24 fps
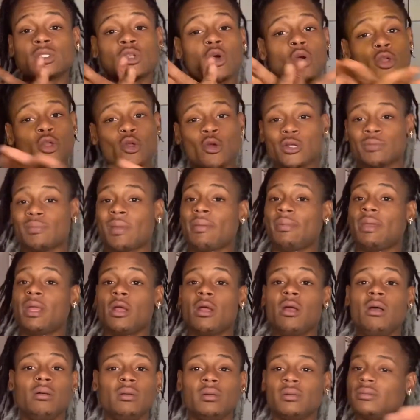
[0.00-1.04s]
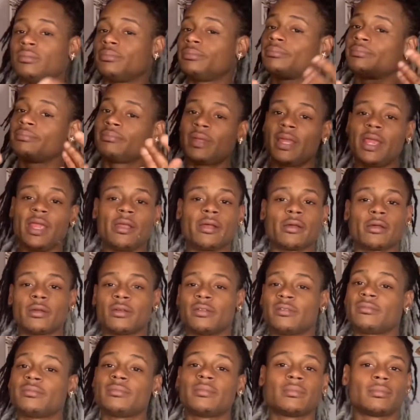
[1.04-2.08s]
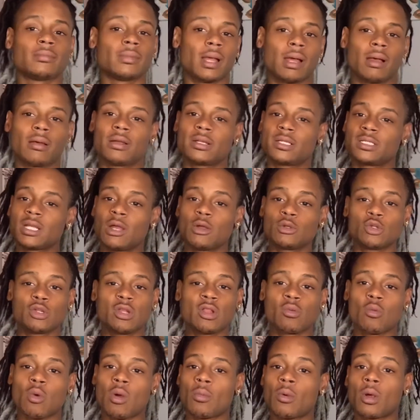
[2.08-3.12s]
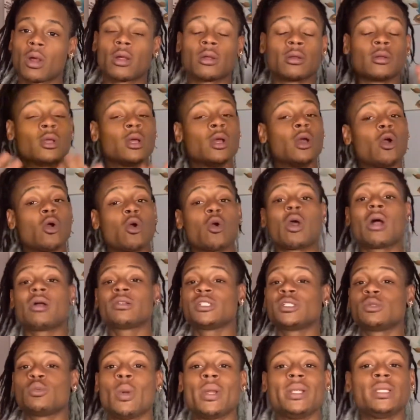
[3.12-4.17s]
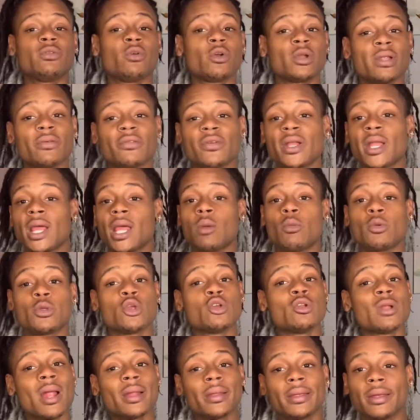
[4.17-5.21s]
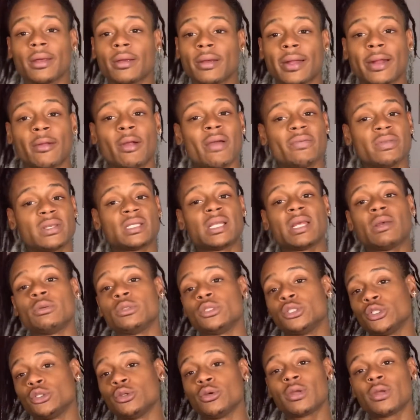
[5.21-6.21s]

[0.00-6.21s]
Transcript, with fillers: all yours, baby girl. Here. I'll just go to the Walmart. Or I'll just wait for a different day when you're not here and I don't have to stay with you,